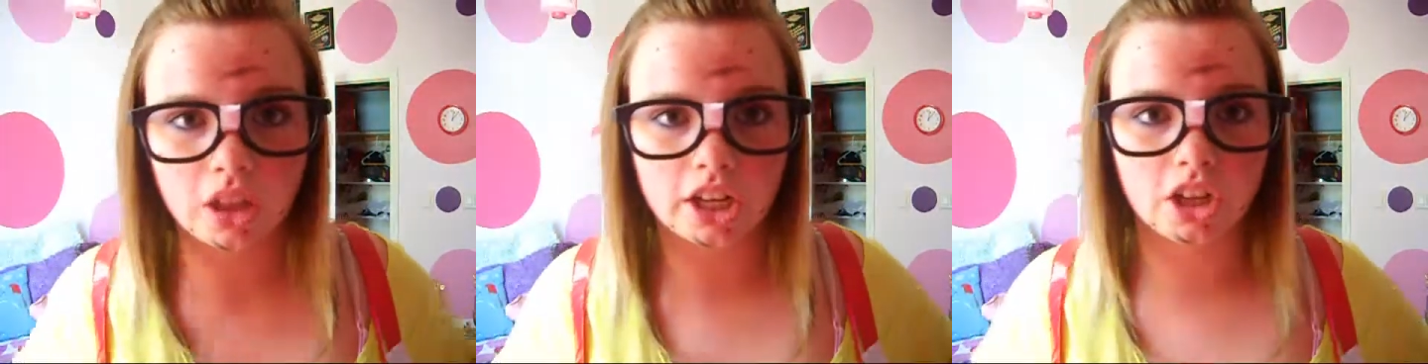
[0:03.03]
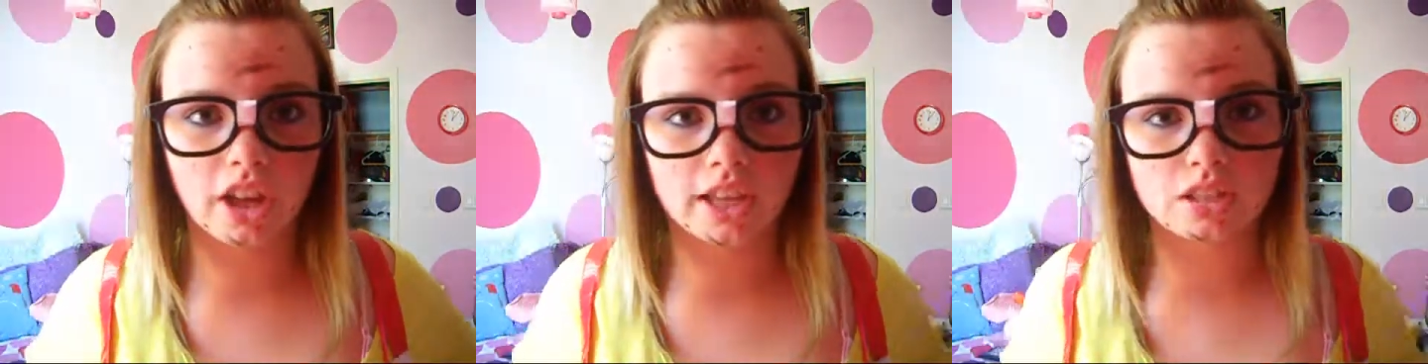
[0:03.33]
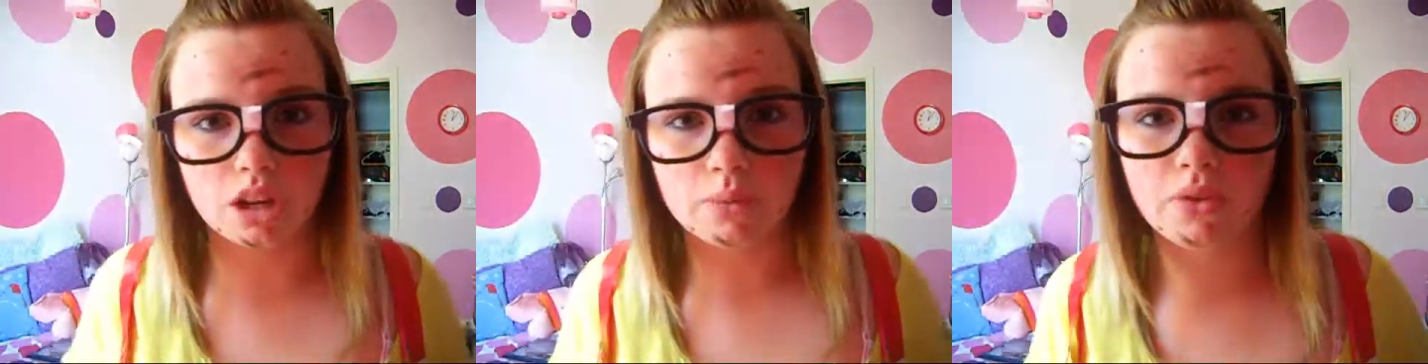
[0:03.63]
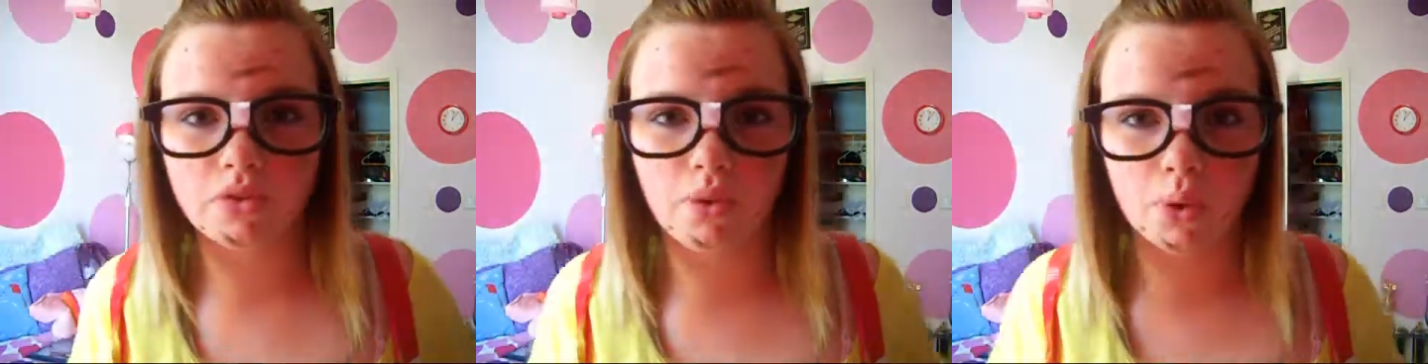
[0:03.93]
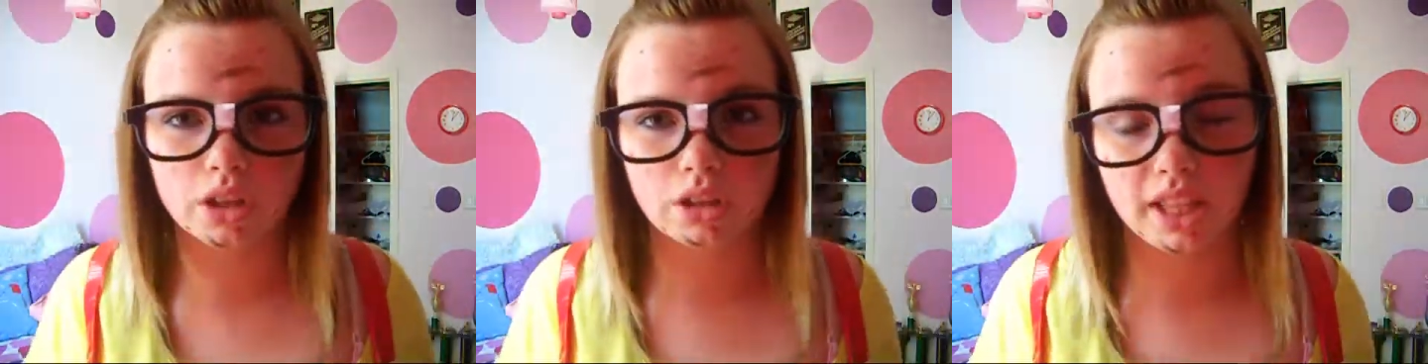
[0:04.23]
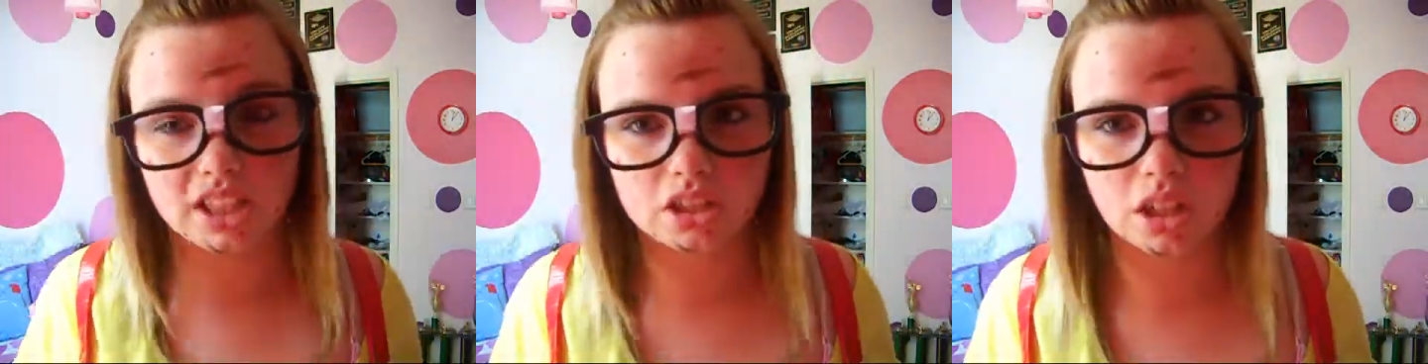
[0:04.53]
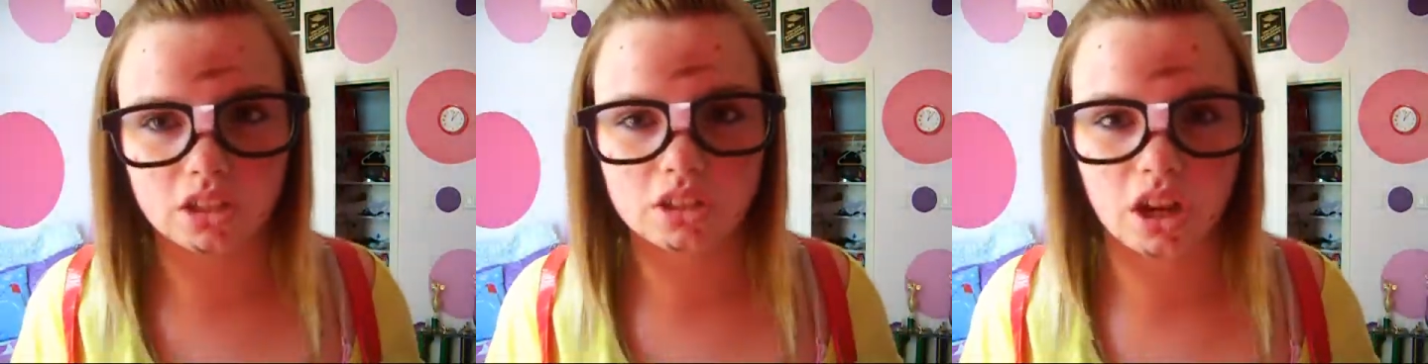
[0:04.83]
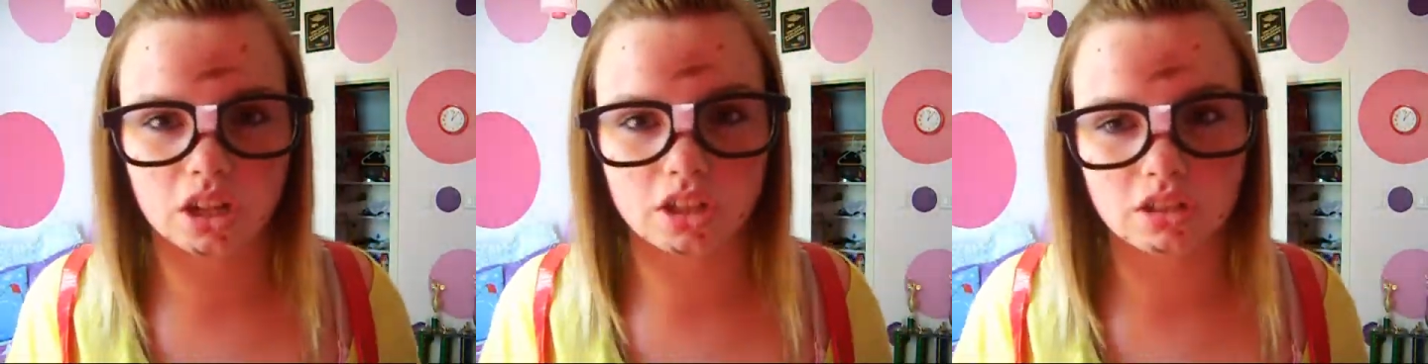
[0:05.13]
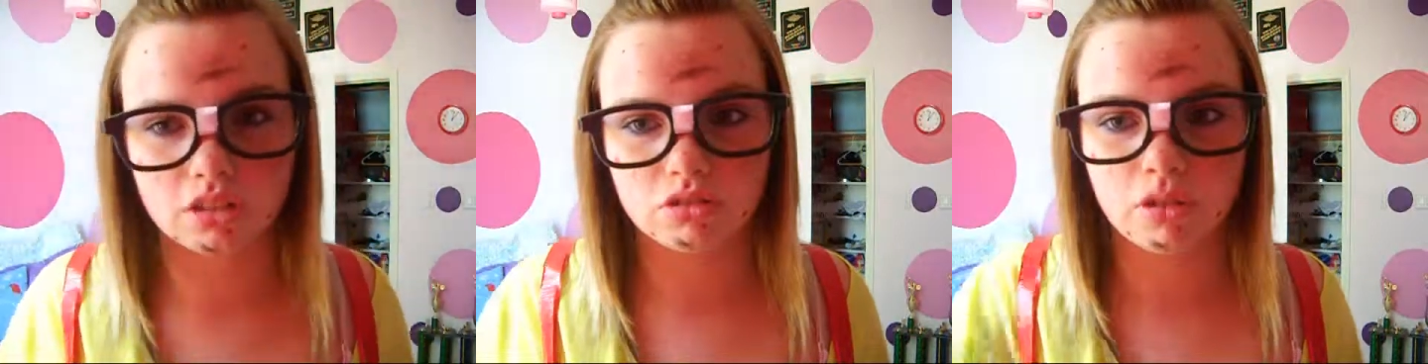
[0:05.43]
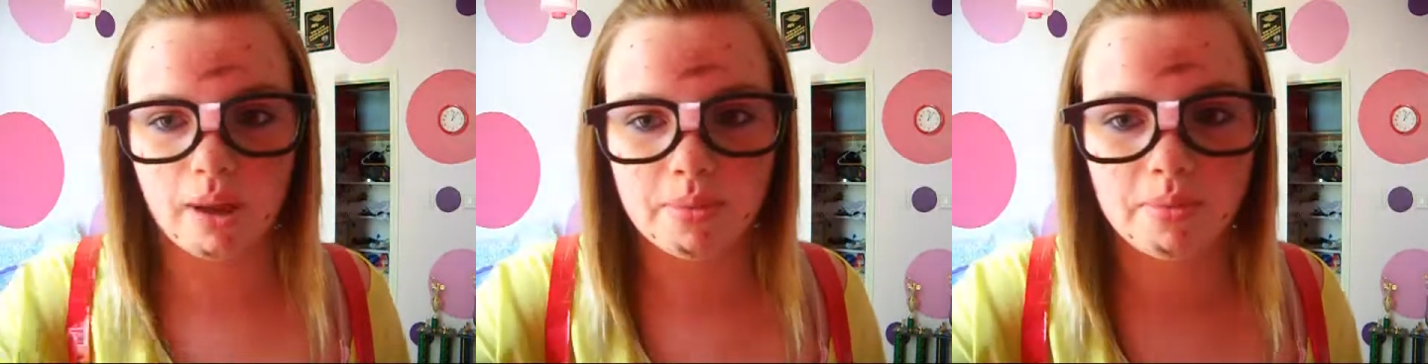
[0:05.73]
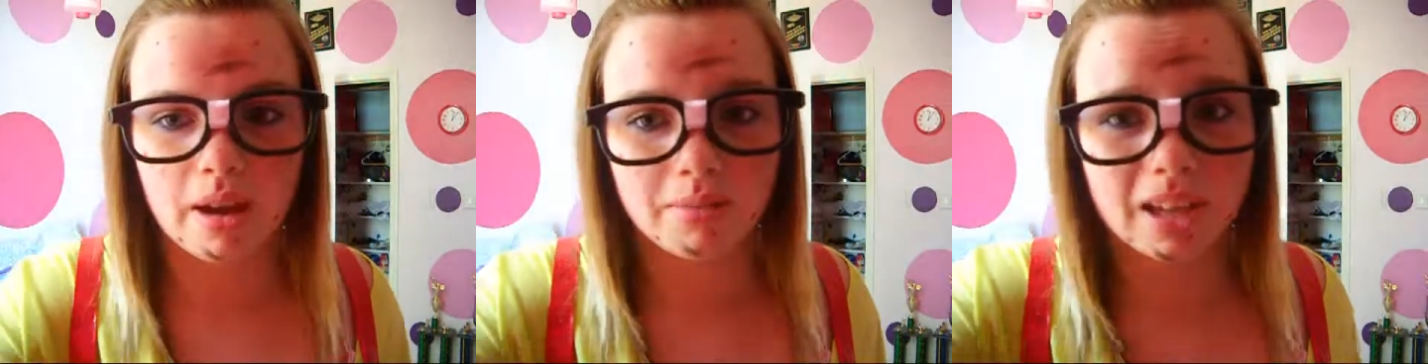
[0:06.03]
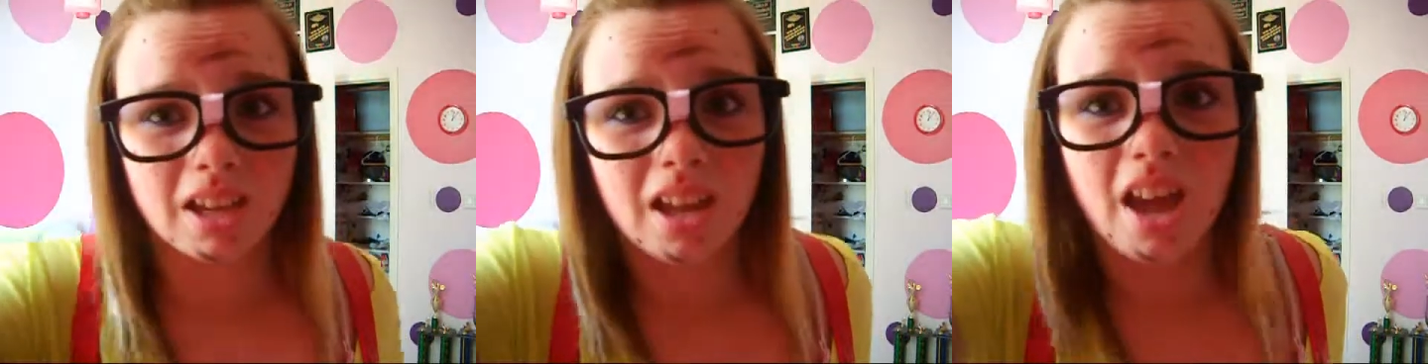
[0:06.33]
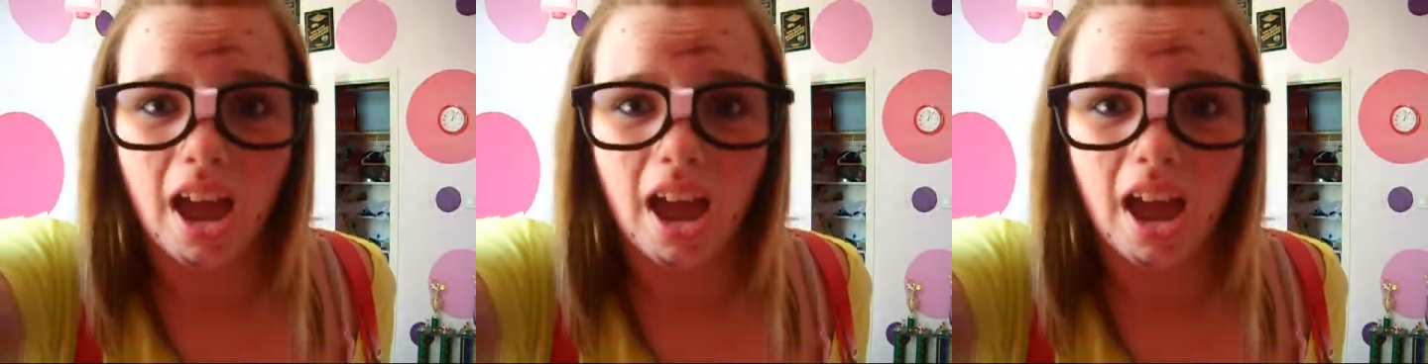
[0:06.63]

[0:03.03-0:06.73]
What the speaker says: letting you guys know before you like start talking crap about me.